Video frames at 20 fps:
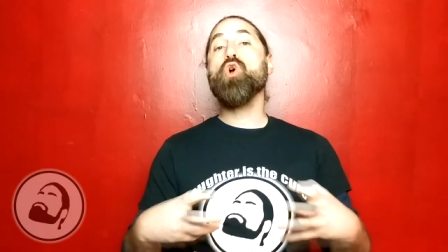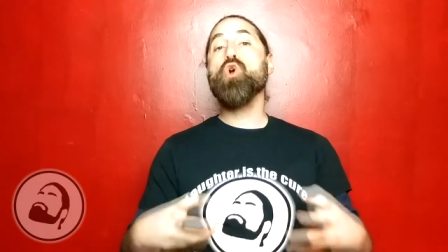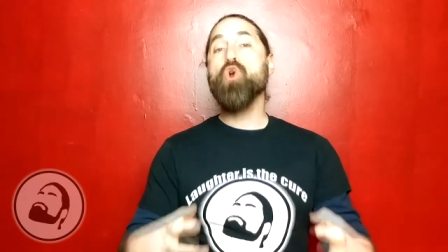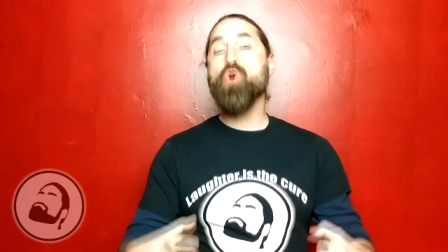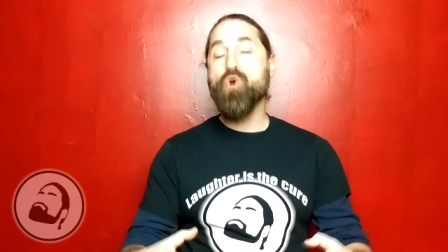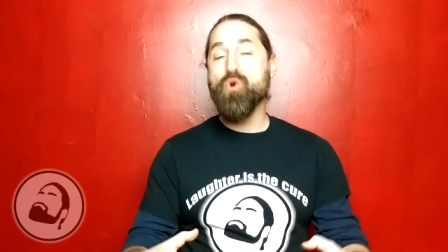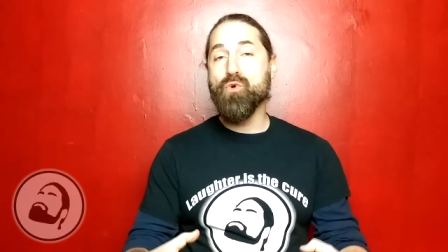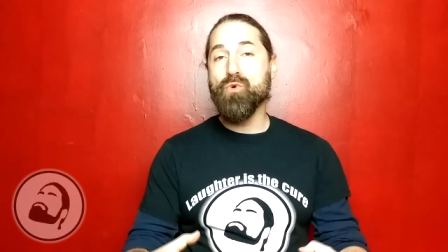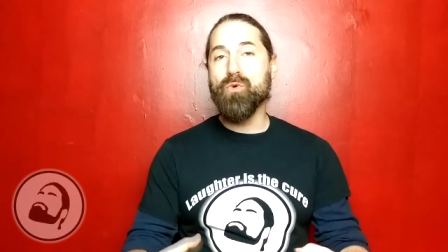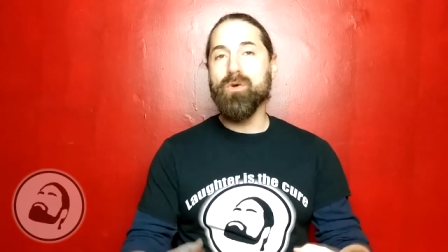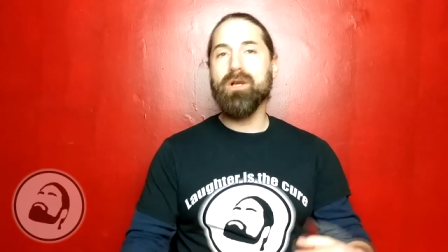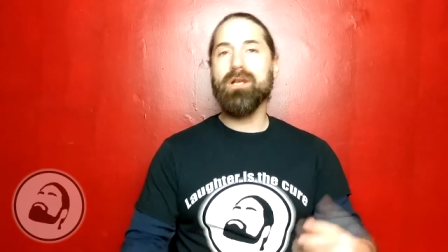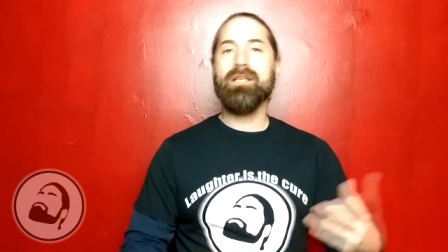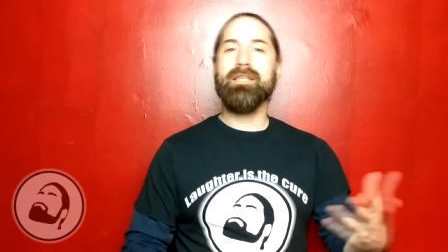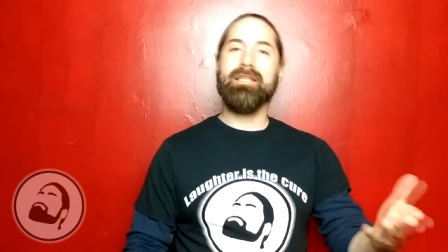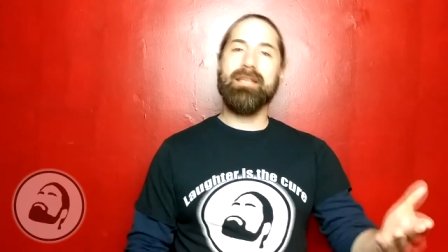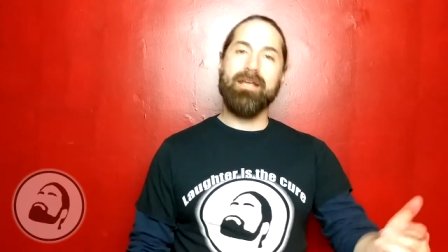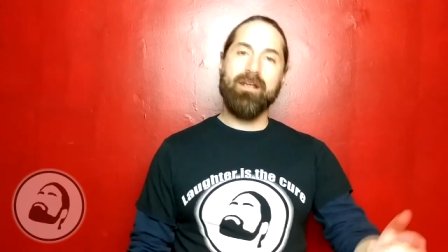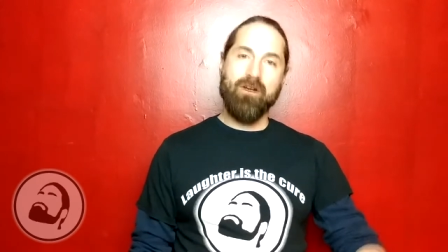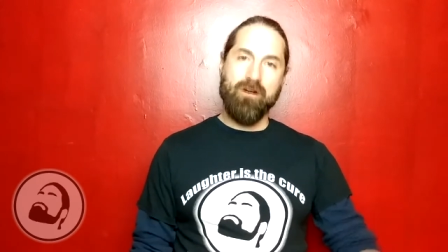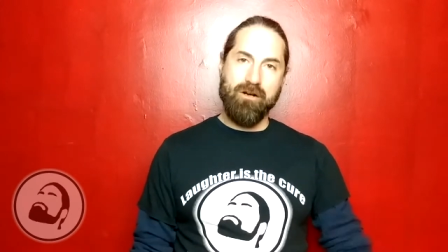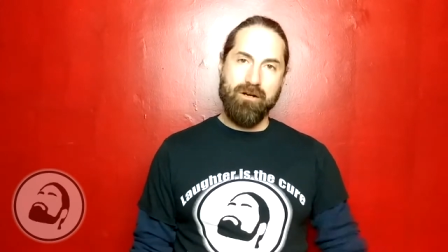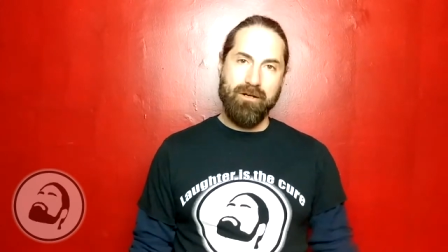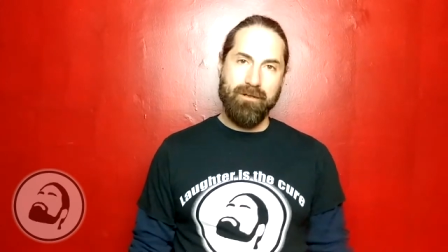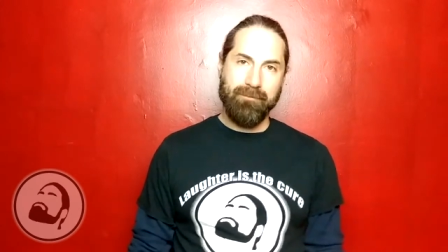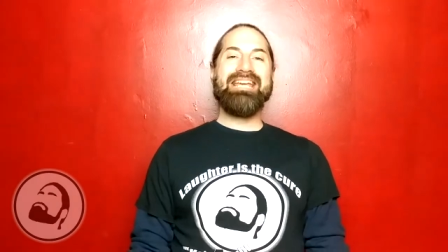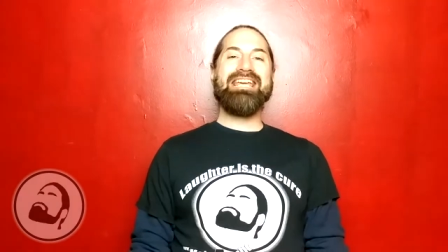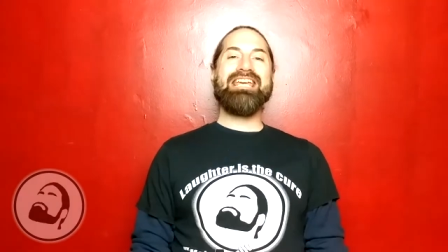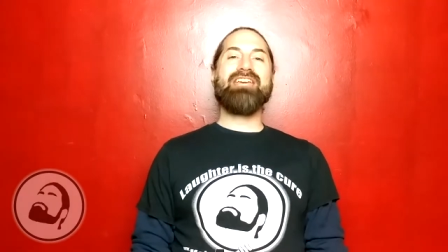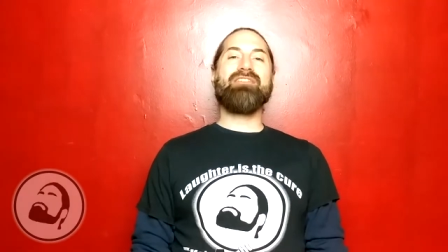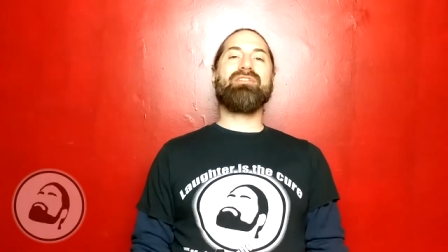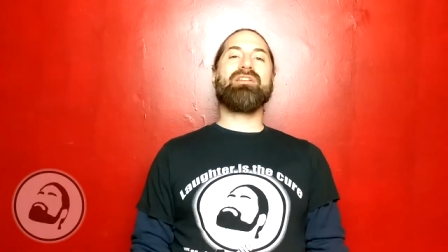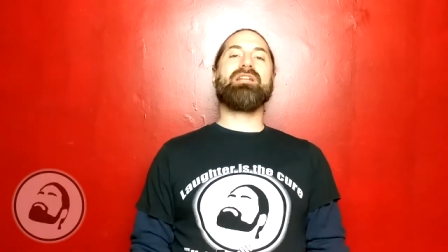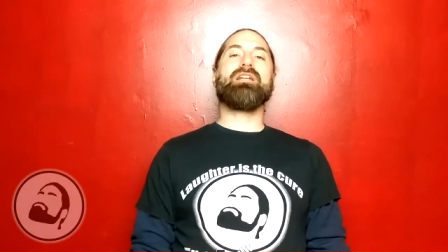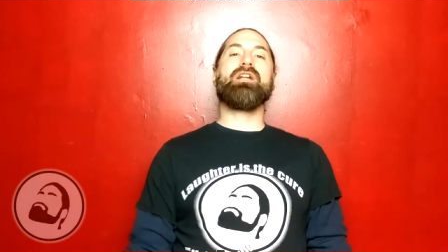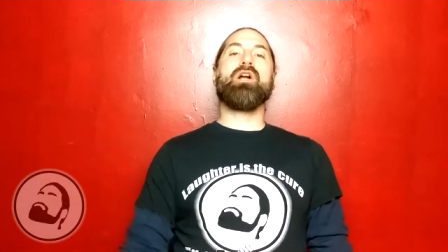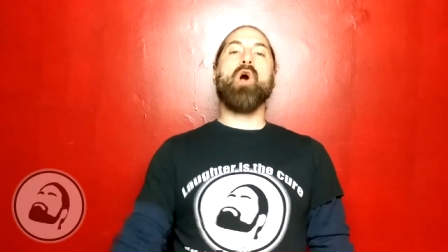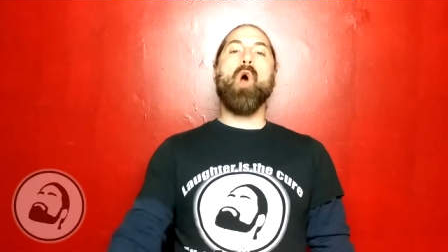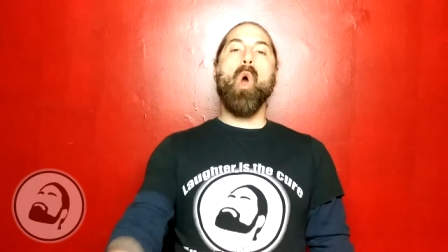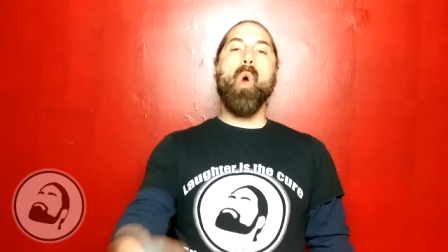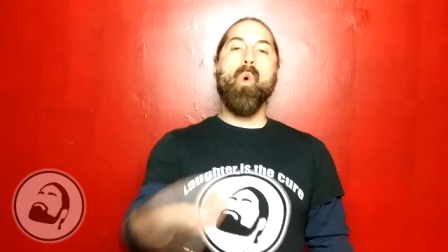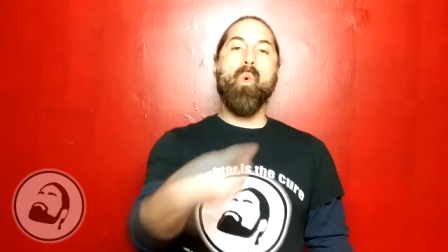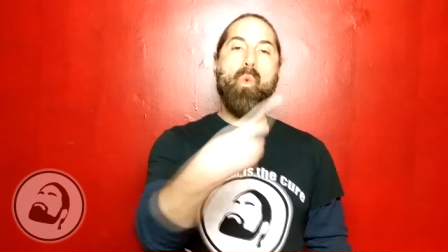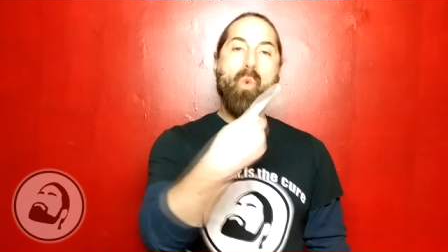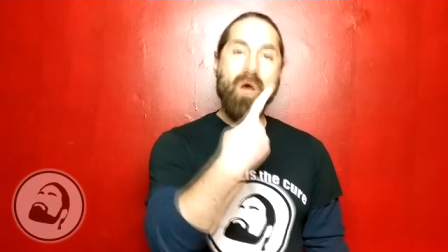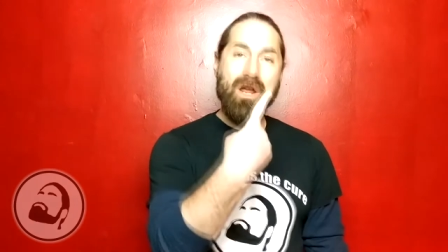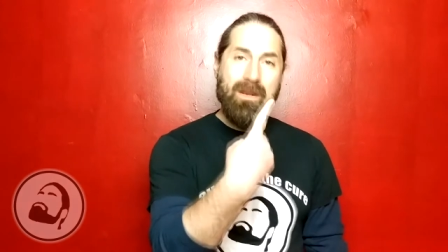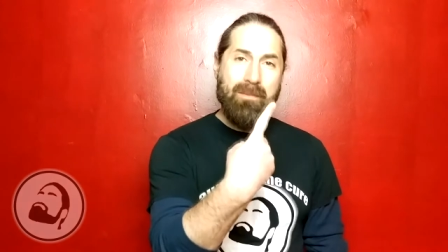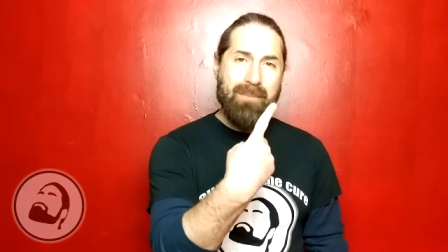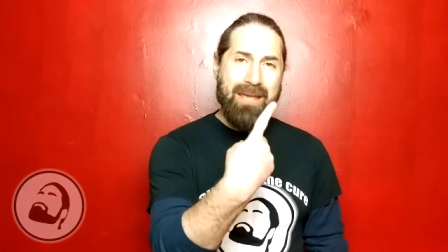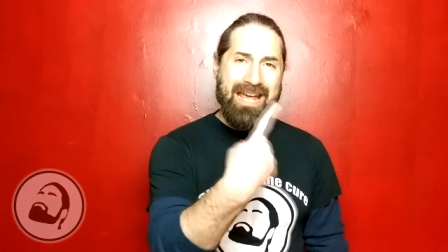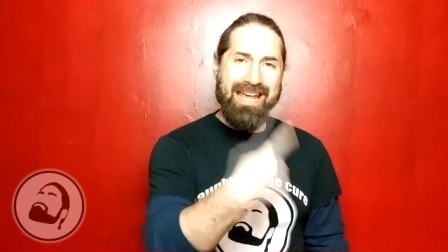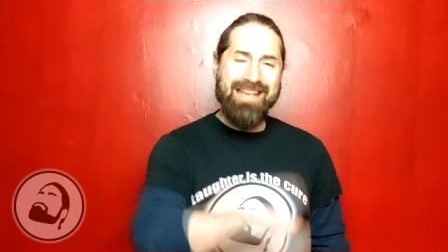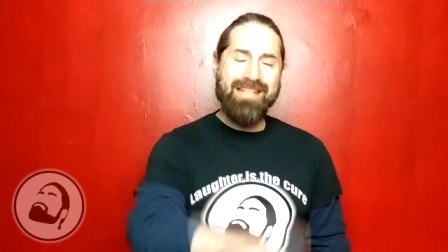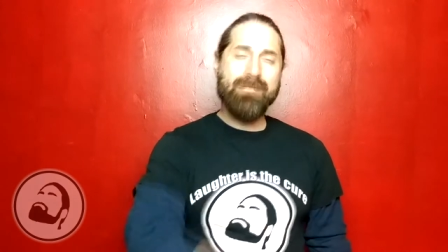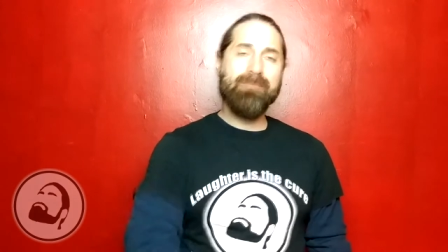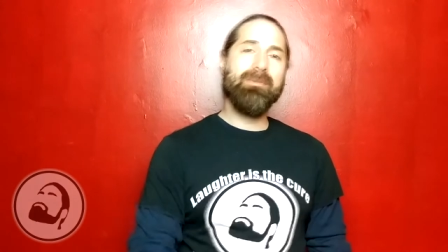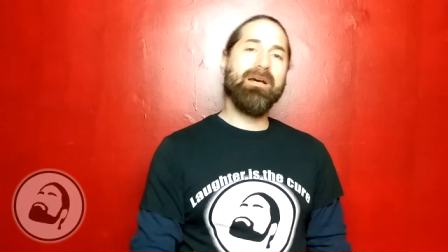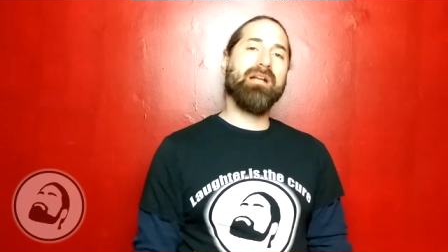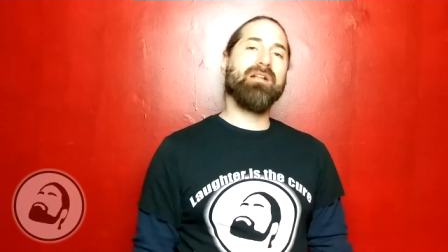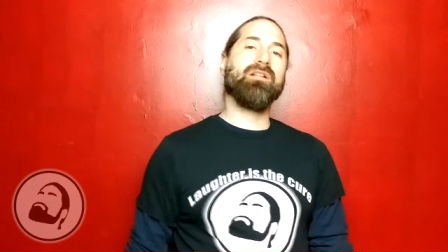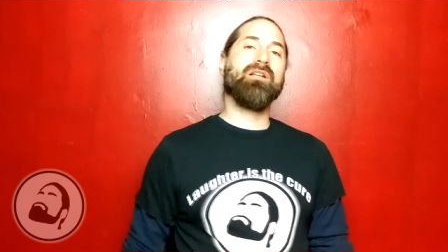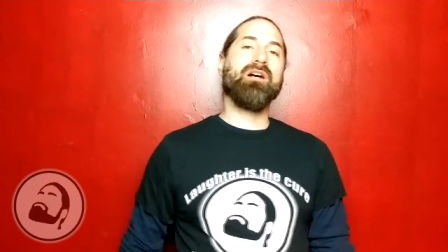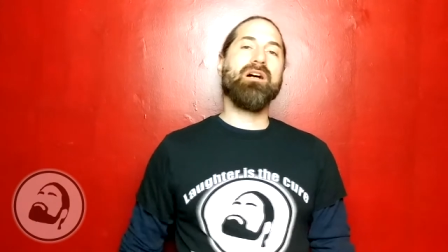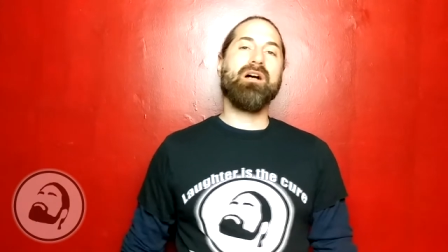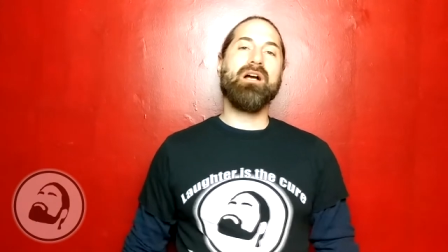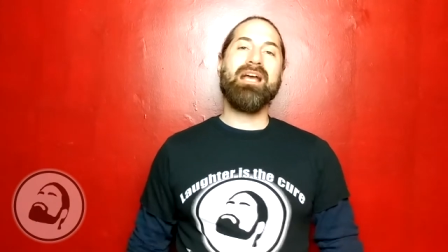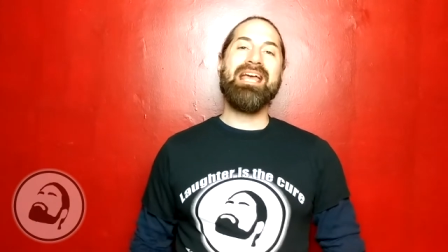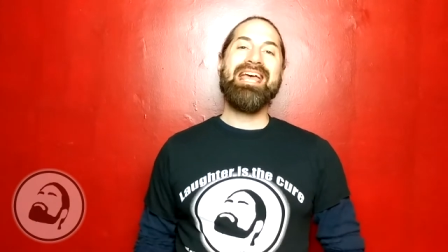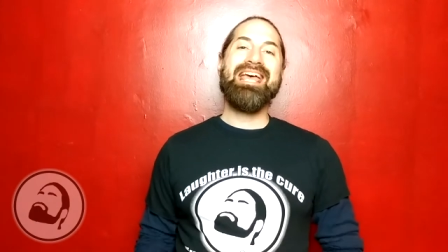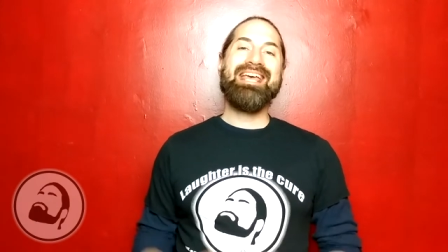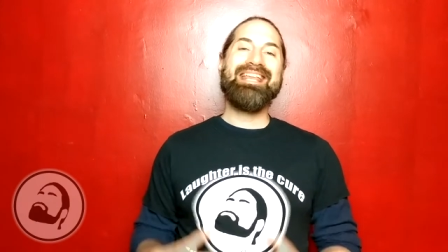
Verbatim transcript: who they are. Even in a one page monologue,